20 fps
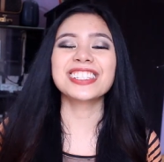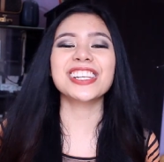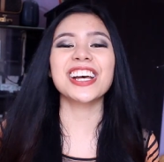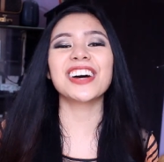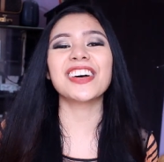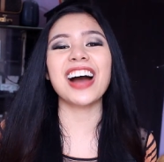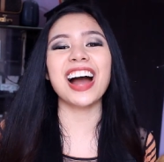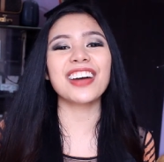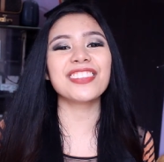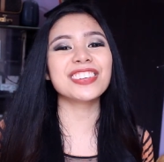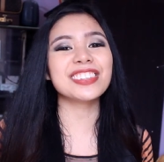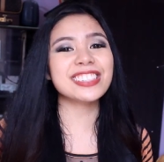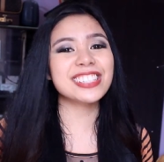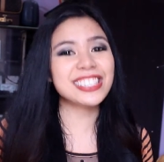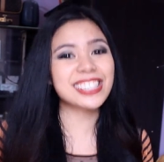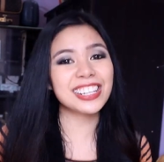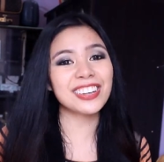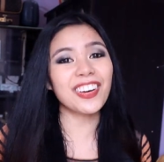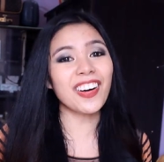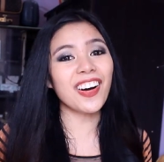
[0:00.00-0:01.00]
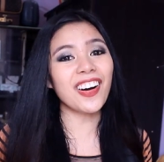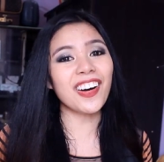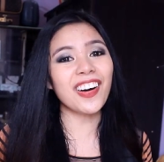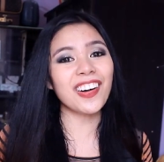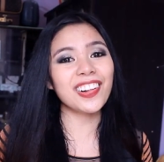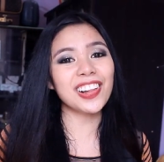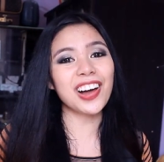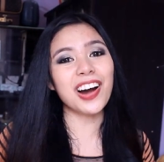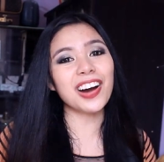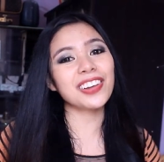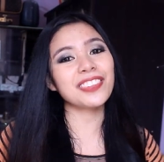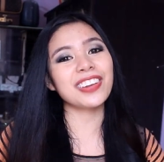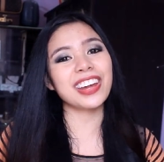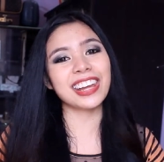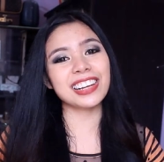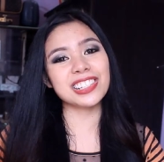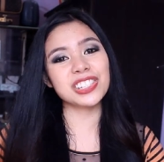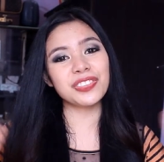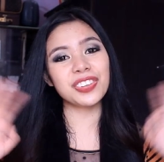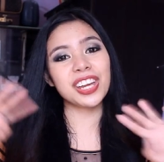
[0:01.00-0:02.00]
So I will see you all on my
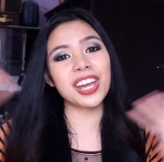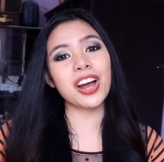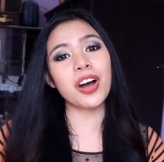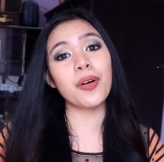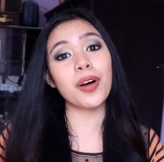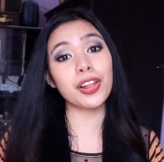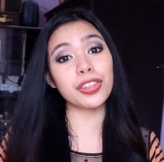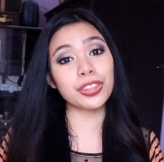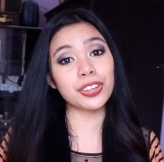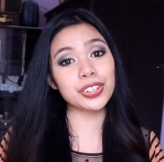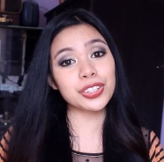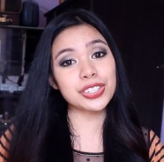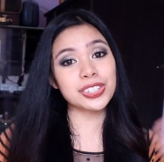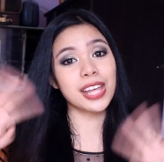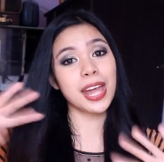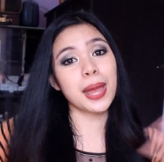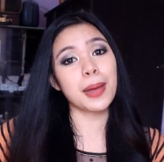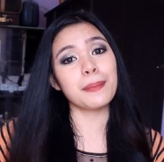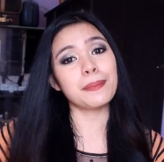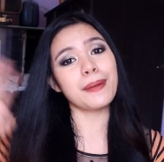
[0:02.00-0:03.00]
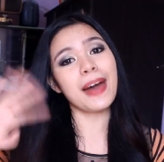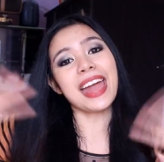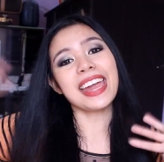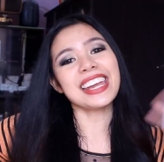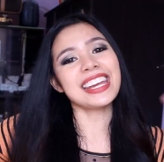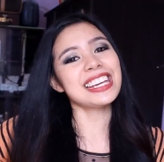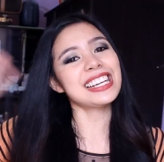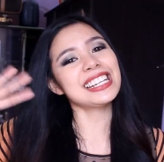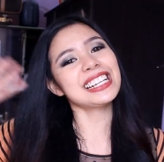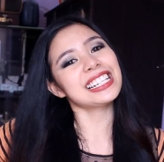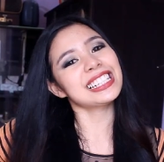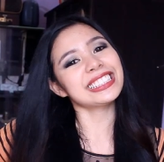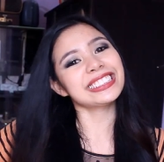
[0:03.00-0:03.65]
next video on Thursday. Bye!